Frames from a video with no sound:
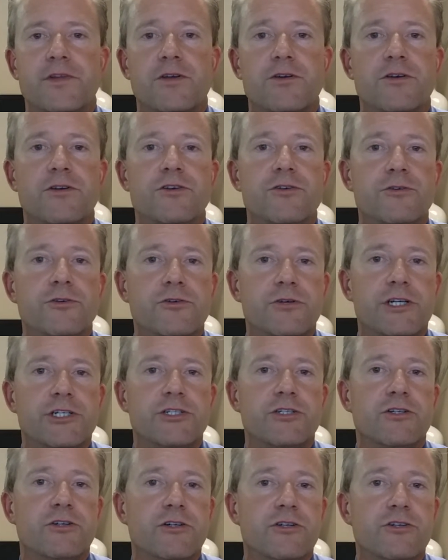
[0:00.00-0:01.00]
good
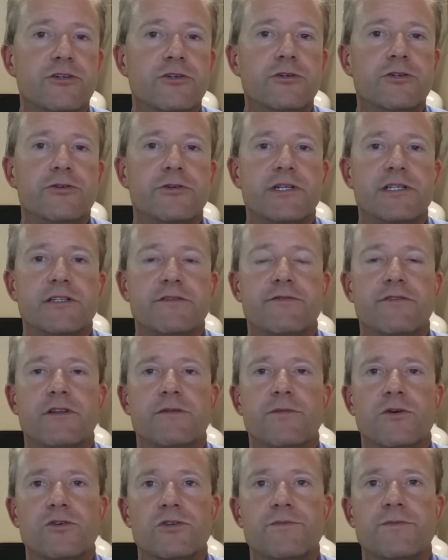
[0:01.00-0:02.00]
nutrition, good nutrients for
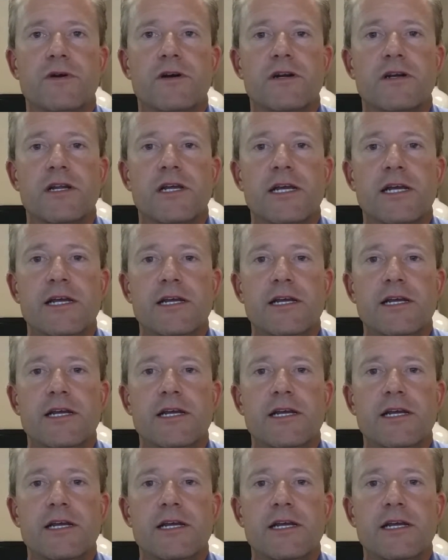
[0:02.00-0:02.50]
the most part.